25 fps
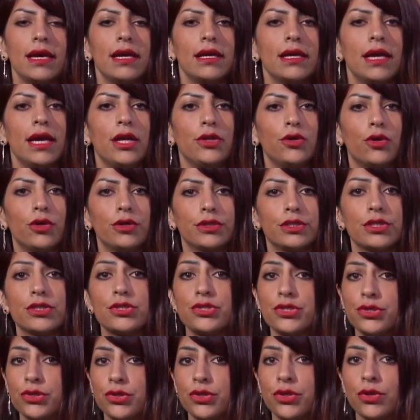In order
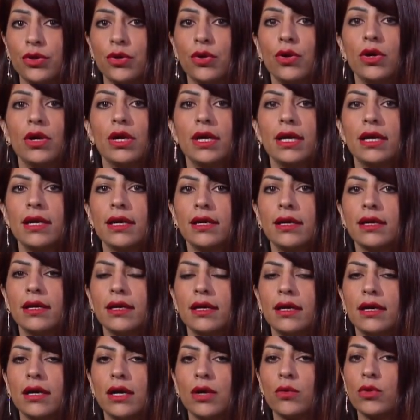to know
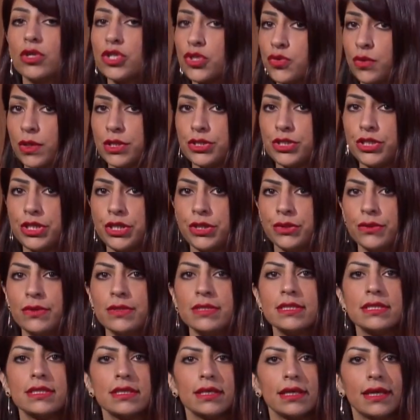which one to
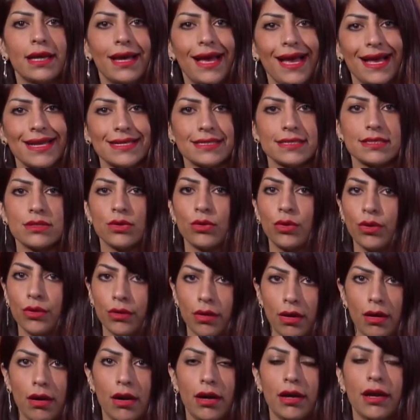use, as or
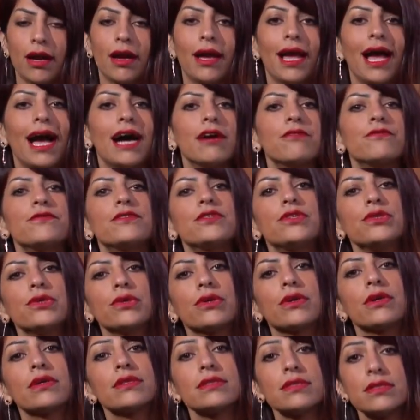are, I have to
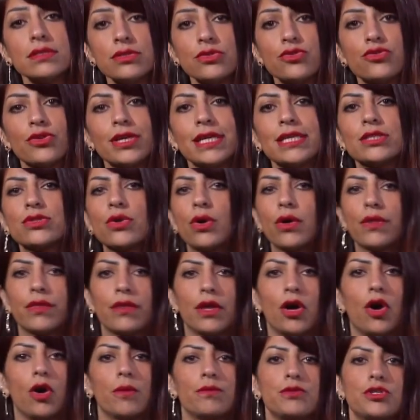concentrate on the
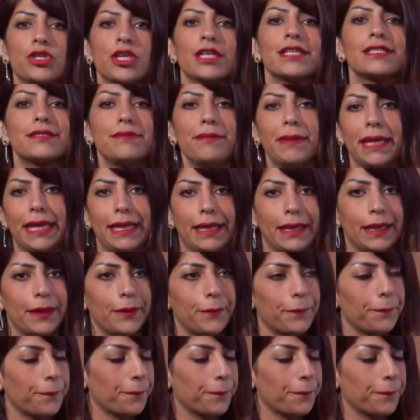object mainly.